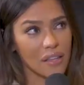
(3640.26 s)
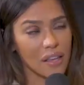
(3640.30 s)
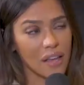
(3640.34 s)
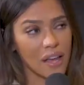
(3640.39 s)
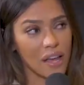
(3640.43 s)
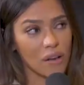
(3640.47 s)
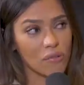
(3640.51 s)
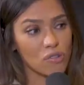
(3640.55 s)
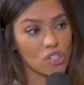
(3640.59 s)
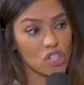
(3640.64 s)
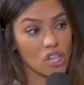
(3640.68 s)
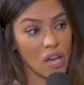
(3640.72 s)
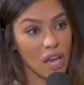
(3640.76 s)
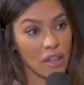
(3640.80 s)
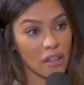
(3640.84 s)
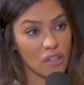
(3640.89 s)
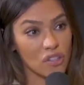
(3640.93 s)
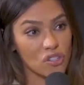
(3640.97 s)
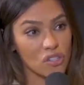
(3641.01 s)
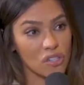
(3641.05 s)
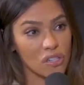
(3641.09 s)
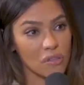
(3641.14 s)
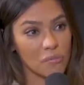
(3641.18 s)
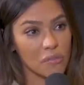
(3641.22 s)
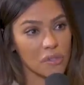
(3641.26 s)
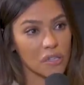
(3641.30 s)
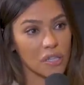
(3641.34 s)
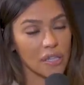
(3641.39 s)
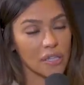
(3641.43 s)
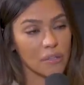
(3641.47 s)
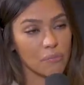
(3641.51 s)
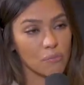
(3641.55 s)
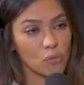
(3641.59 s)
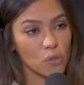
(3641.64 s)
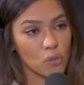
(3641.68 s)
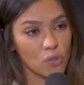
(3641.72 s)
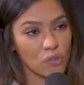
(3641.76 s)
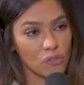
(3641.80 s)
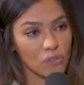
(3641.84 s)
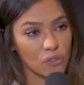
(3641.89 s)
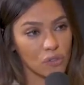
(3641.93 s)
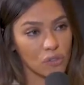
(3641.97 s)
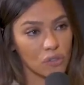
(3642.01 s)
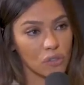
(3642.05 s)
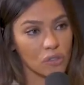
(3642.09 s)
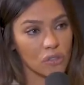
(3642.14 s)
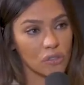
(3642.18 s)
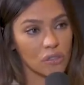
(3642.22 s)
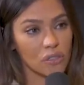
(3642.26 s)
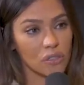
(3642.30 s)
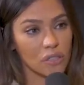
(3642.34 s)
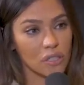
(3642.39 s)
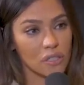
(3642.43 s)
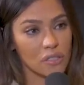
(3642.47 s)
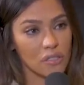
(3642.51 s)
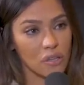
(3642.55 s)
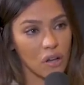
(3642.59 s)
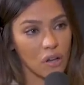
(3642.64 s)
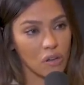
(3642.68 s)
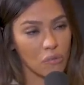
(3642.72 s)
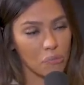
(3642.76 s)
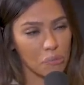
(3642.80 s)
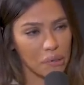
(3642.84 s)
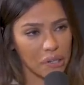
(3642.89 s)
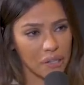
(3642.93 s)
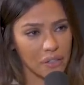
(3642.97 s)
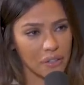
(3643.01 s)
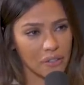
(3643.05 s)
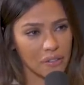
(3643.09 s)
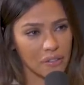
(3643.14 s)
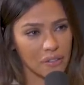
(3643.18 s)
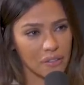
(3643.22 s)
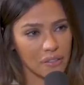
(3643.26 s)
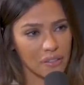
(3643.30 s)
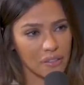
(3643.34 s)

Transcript: how challenging, but like beautiful it's all been.